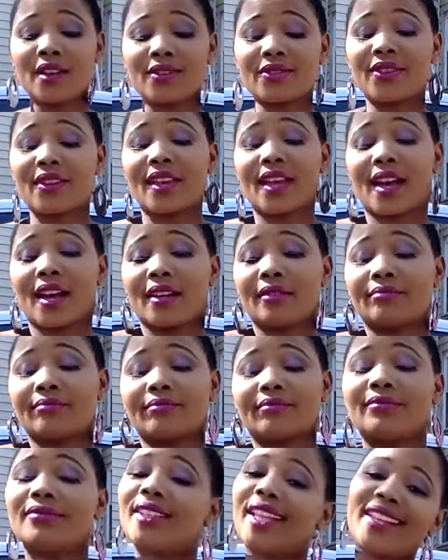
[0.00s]
So yeah,
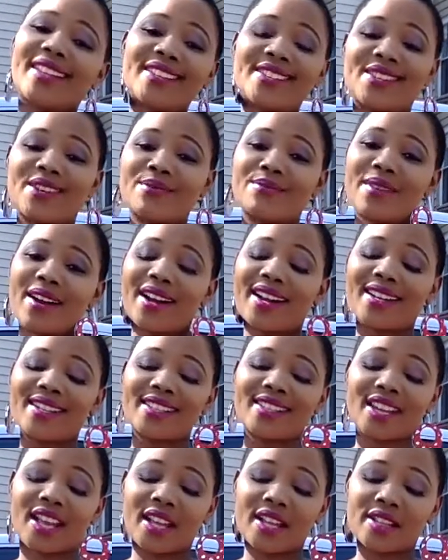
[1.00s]
thank you so
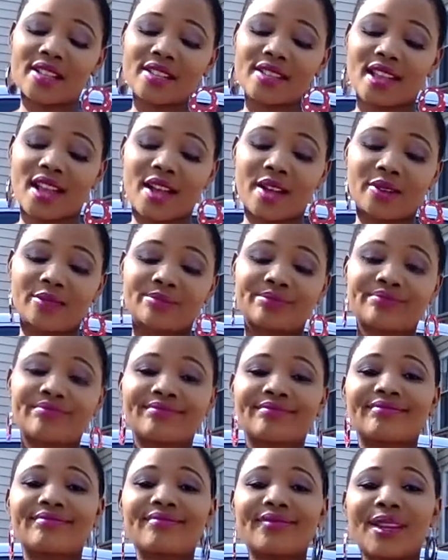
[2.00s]
much, and
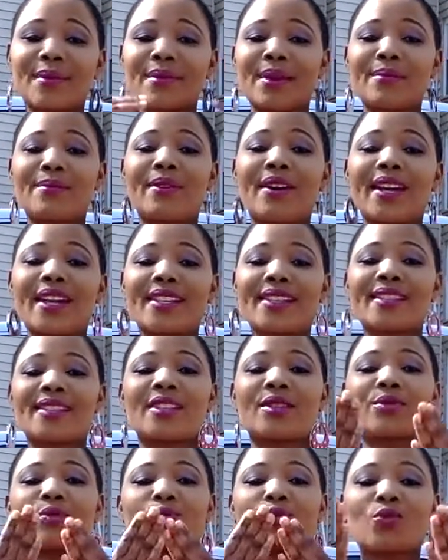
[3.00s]
be blessed.
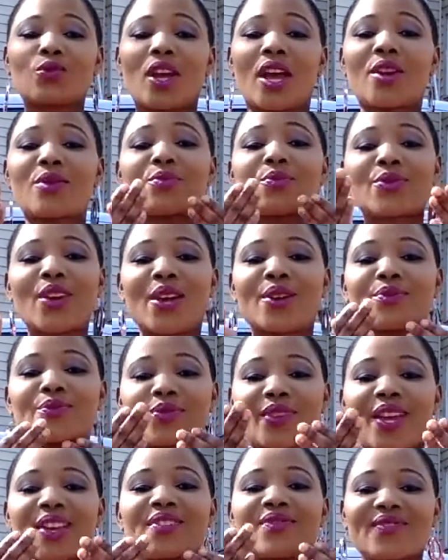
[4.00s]
Mwah, mwah,
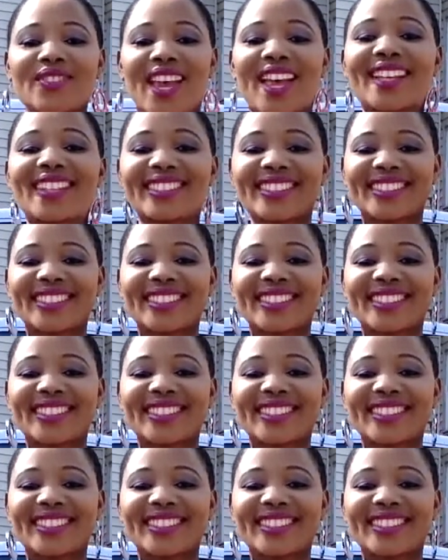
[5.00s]
mwah, mwah.